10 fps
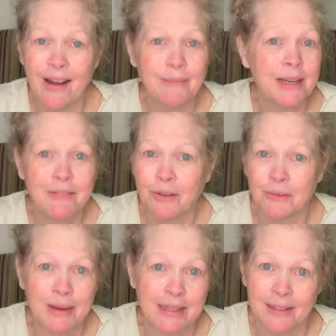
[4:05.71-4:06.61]
I'm never
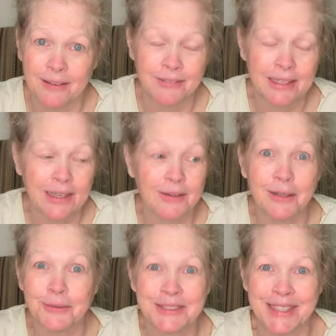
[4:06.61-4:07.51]
going to make another video. It
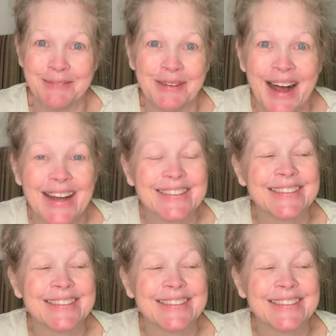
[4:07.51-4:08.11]
don't seem like.